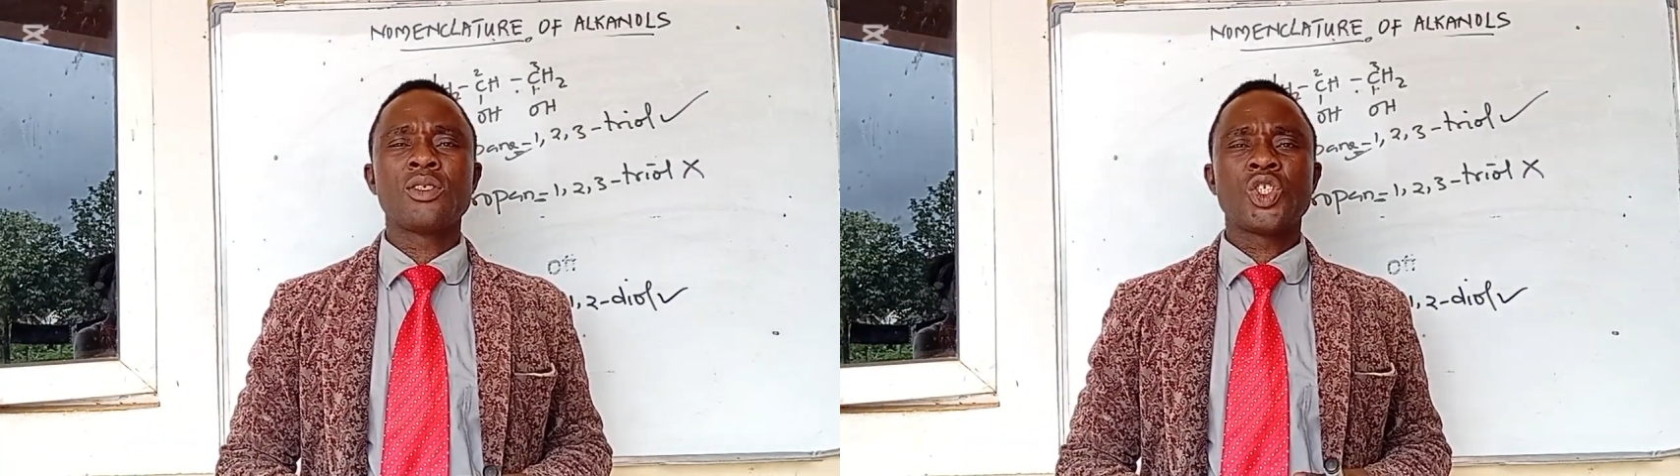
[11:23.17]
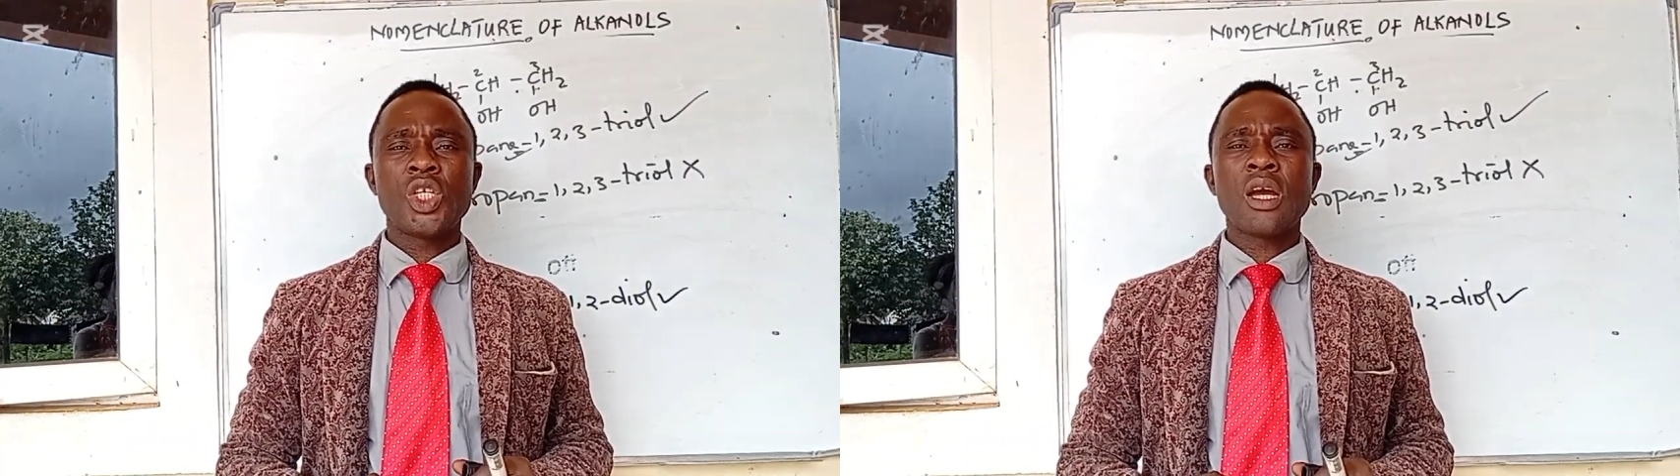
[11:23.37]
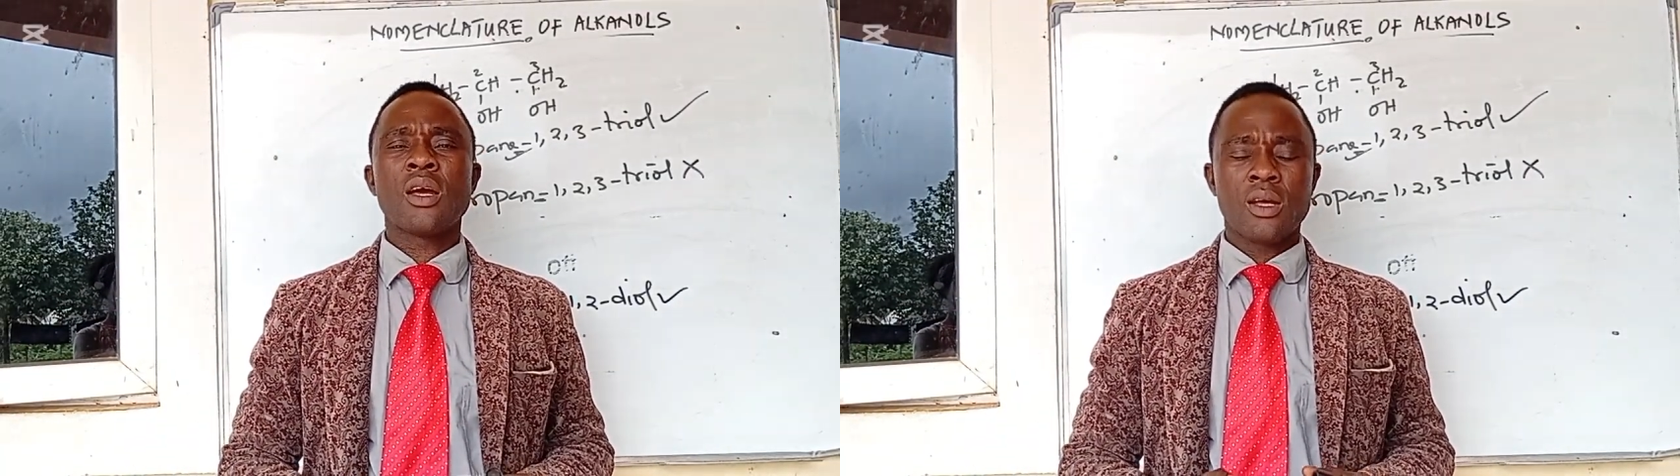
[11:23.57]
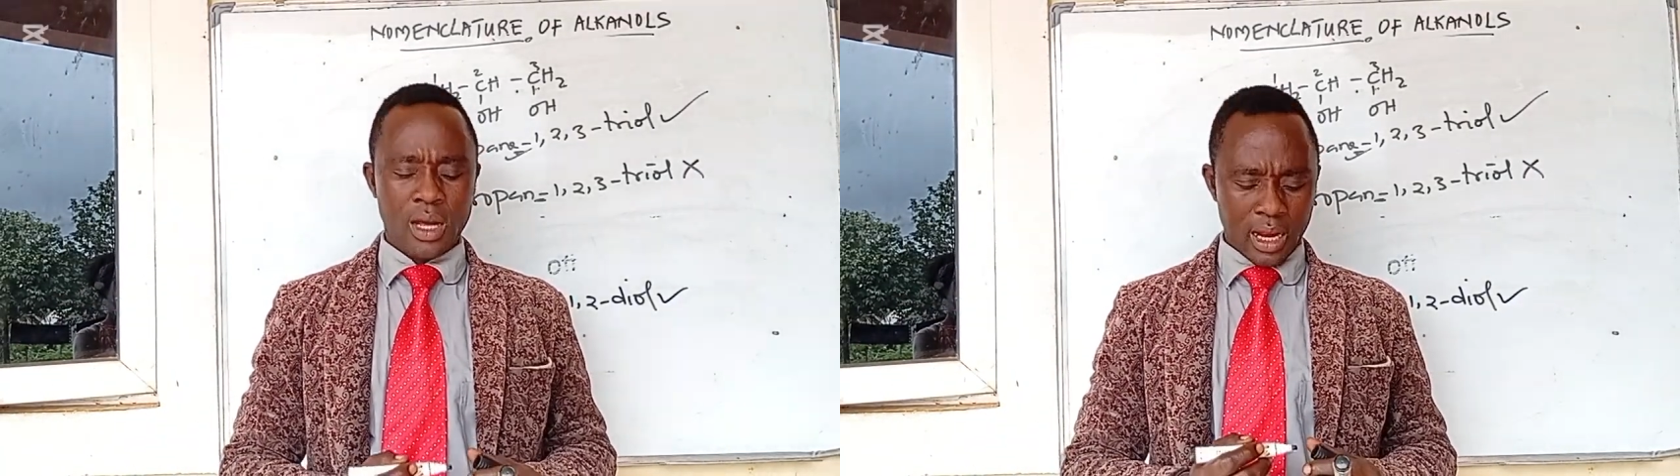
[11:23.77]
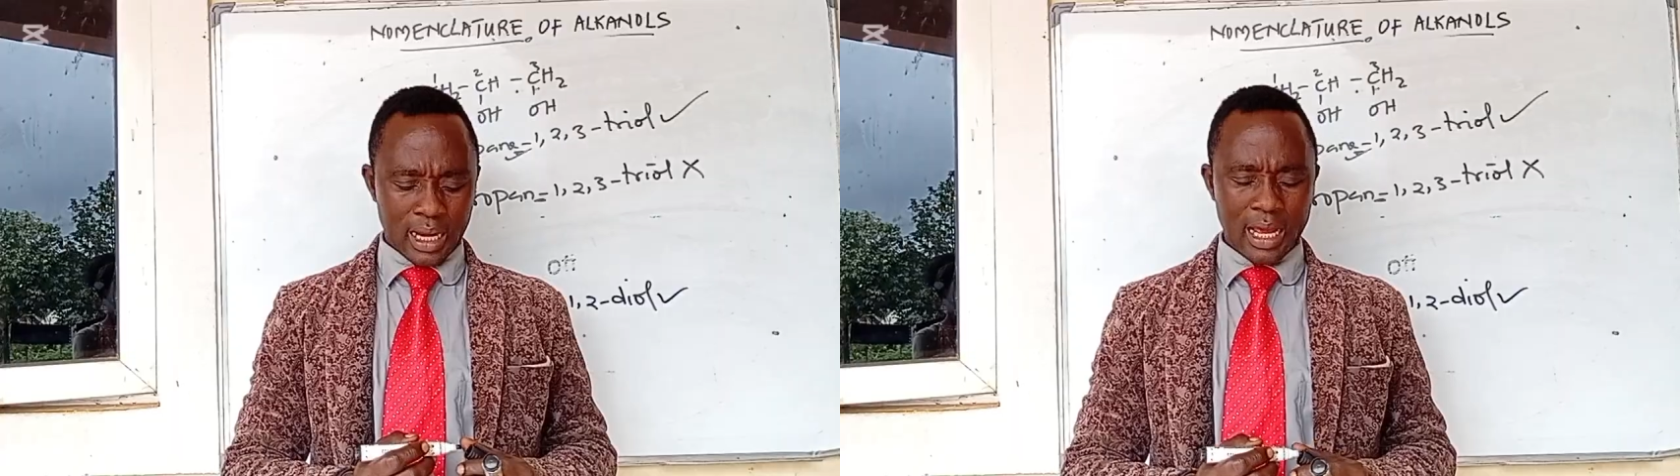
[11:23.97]
share
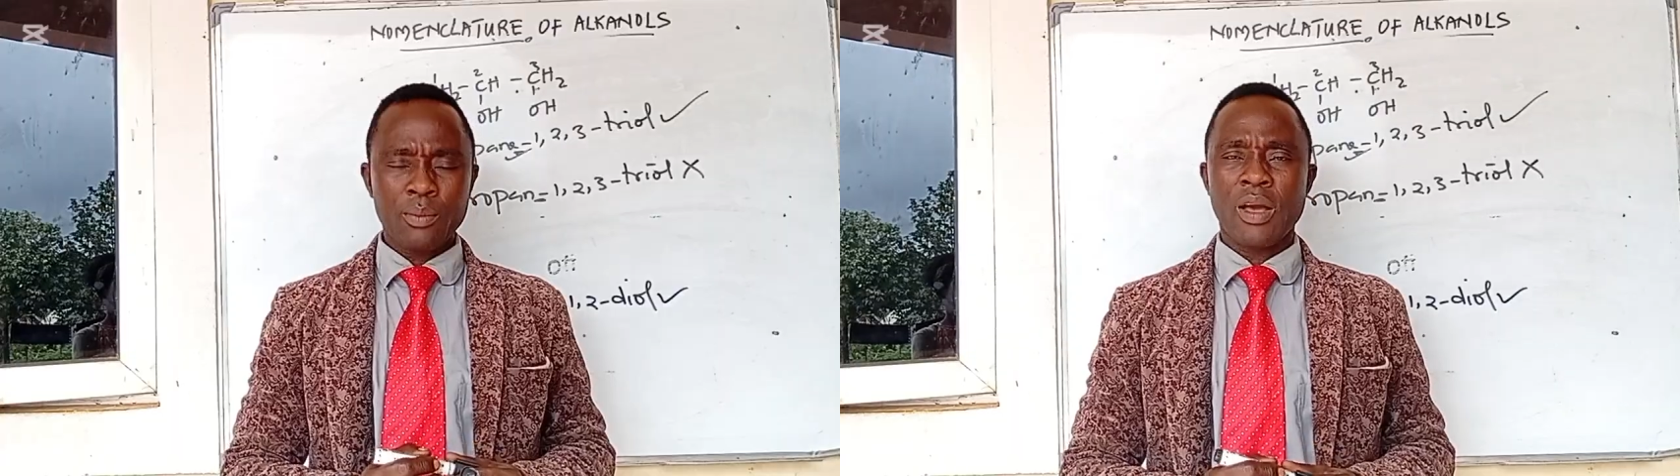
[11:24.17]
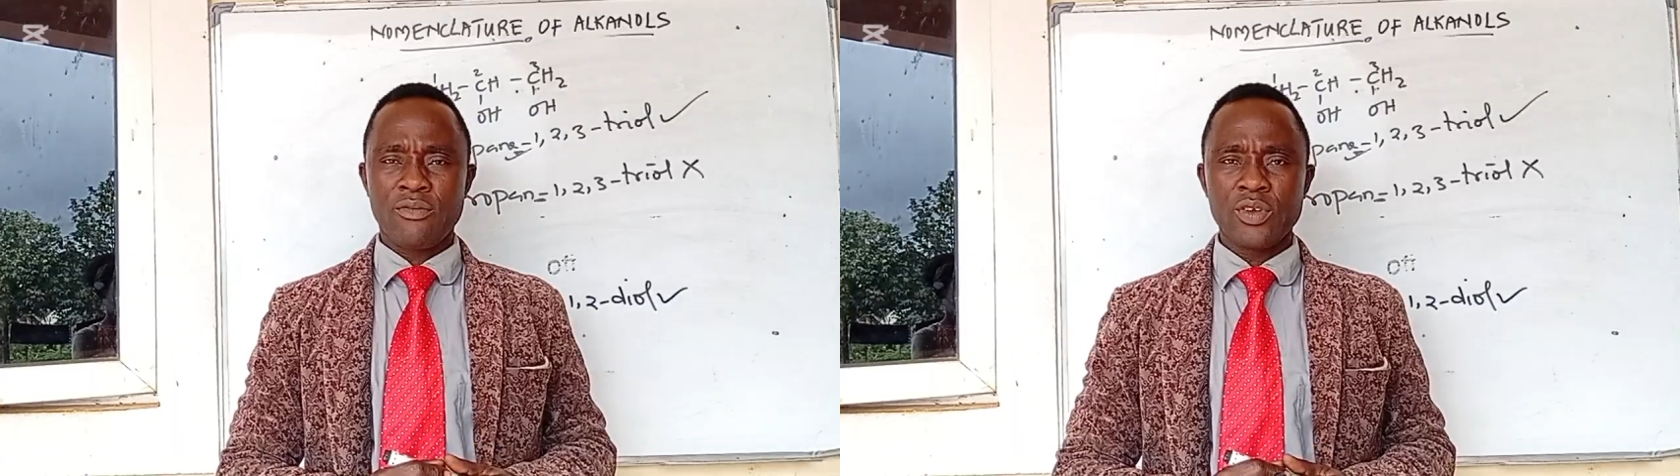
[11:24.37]
and like my